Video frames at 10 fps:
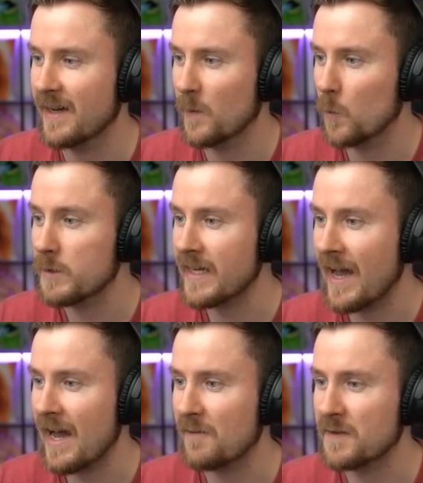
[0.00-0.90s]
and we
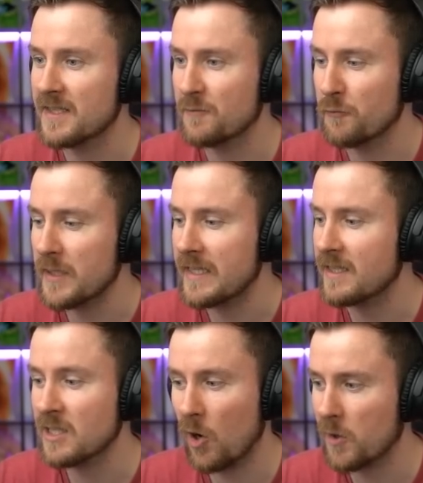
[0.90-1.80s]
have this really
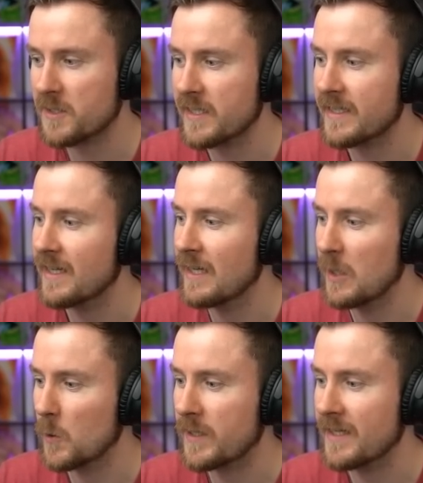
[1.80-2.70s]
toxic
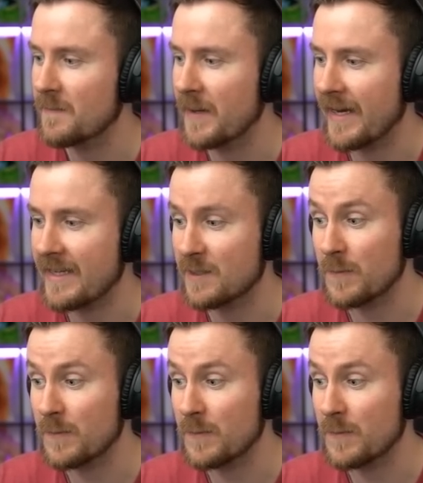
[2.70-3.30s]
looking base.